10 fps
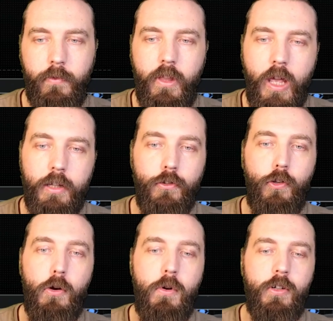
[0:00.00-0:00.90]
And
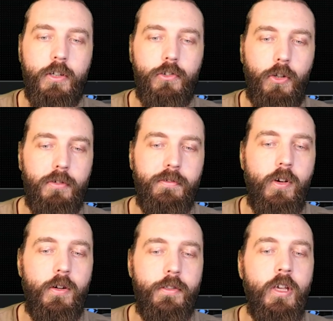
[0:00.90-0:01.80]
so on and so
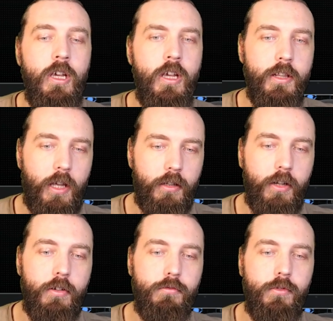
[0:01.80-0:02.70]
forth. That
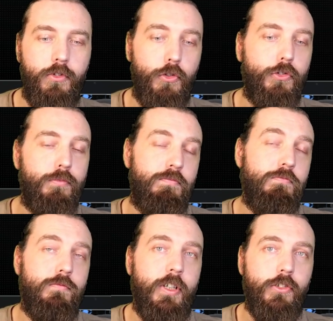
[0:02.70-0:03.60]
just
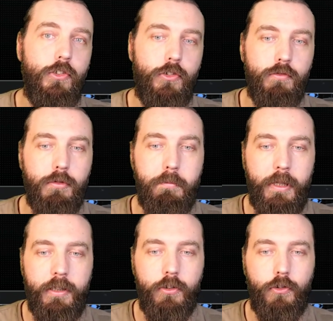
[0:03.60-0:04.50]
rinses and
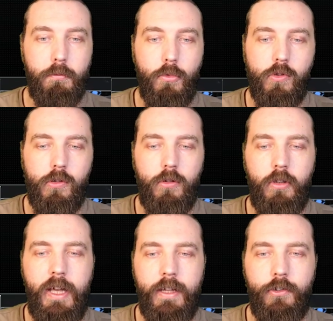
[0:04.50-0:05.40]
repeats, more or
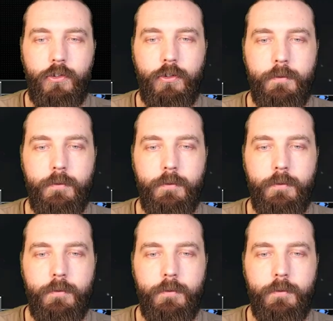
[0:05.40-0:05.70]
less.